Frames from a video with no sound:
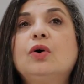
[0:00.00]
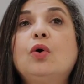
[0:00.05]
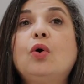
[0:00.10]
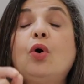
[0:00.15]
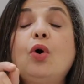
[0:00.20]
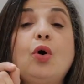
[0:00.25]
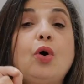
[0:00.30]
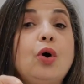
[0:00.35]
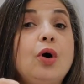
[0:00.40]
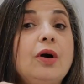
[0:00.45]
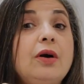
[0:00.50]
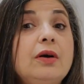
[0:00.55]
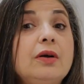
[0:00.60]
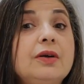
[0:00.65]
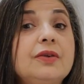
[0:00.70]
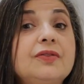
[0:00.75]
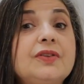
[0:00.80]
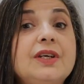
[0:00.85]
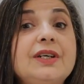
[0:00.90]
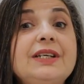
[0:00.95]
or
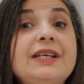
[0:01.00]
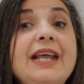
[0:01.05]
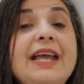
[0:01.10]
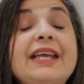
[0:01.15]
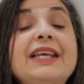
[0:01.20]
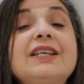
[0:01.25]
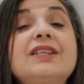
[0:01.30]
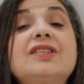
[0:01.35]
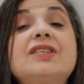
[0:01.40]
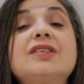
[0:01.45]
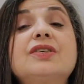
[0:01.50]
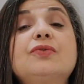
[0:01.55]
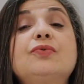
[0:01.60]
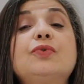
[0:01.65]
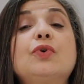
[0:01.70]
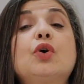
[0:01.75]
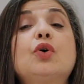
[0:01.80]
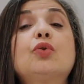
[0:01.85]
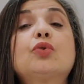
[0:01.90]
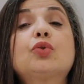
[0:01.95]
the negative
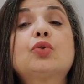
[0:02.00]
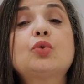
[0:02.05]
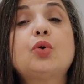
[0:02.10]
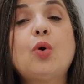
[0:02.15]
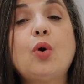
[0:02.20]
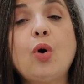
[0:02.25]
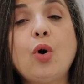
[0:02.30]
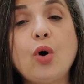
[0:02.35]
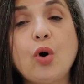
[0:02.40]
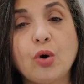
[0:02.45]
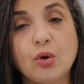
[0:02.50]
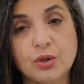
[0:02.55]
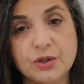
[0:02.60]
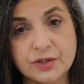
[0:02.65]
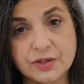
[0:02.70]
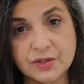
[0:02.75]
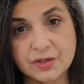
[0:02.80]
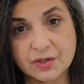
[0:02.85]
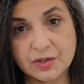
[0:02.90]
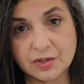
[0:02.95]

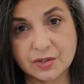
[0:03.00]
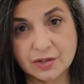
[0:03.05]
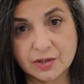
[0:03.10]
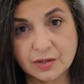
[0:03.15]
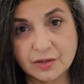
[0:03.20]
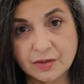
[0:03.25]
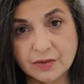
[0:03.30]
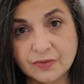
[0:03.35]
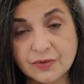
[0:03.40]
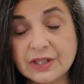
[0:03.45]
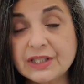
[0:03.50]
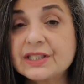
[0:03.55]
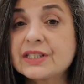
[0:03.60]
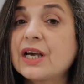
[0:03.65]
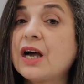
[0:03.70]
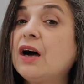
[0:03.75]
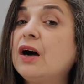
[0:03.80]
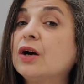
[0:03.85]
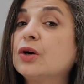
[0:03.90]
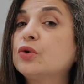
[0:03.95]
thoughts that
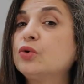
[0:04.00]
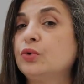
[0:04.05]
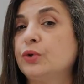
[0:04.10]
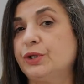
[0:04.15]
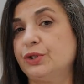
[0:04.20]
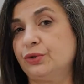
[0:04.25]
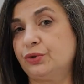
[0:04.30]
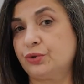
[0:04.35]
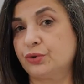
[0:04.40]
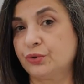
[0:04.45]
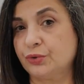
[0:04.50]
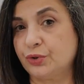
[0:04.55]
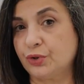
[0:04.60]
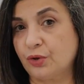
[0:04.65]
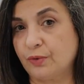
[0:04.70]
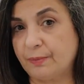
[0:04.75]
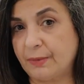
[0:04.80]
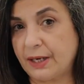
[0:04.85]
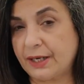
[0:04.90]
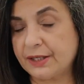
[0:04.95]
are going through
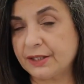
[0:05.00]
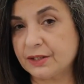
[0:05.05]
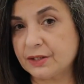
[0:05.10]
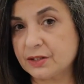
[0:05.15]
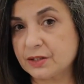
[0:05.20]
your mind.